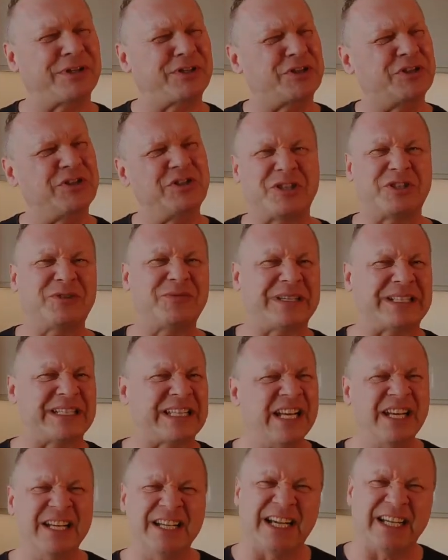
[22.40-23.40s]
but you know what?
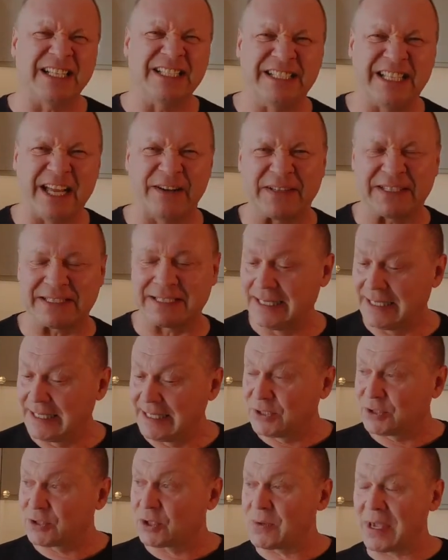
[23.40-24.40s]
I love it.
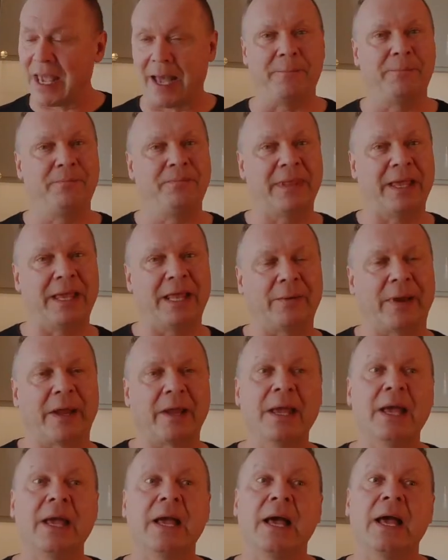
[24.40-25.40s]
So yeah, anyway,
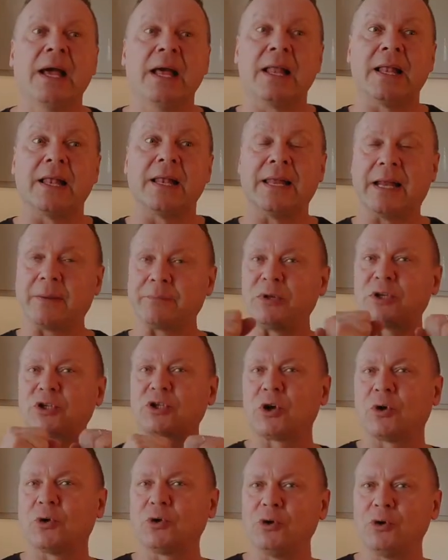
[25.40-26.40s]
let me
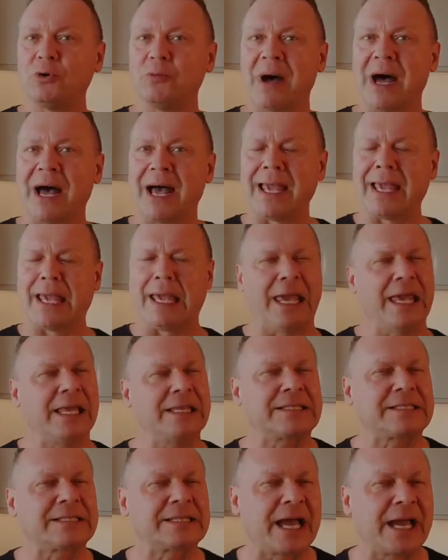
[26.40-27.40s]
show you my
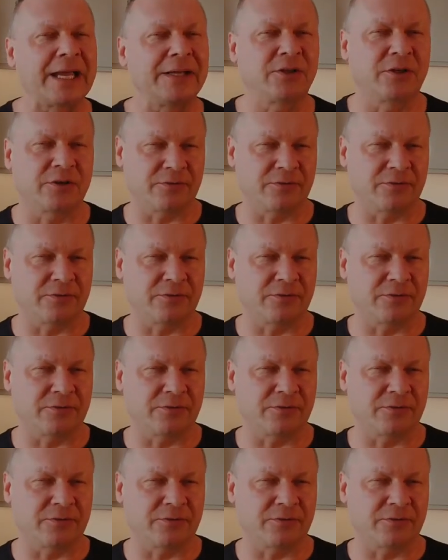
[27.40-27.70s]
inside